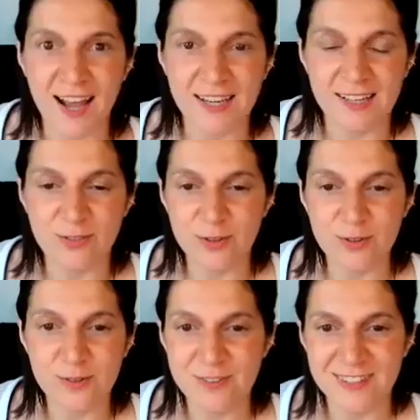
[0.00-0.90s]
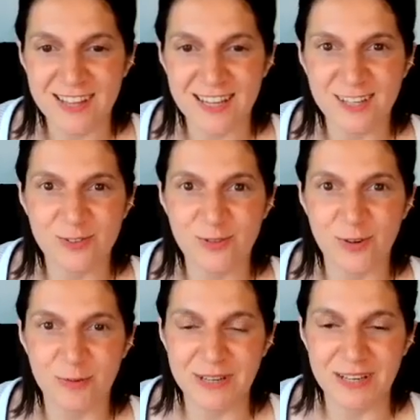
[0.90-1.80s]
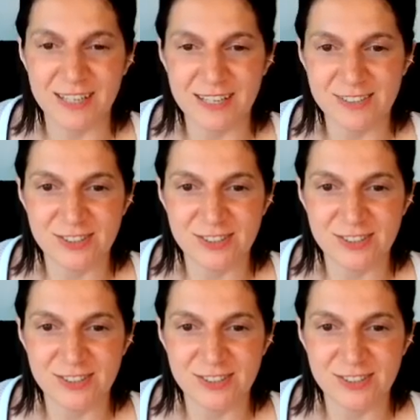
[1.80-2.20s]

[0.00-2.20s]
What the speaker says: Hi, Liviu. Thank you for being here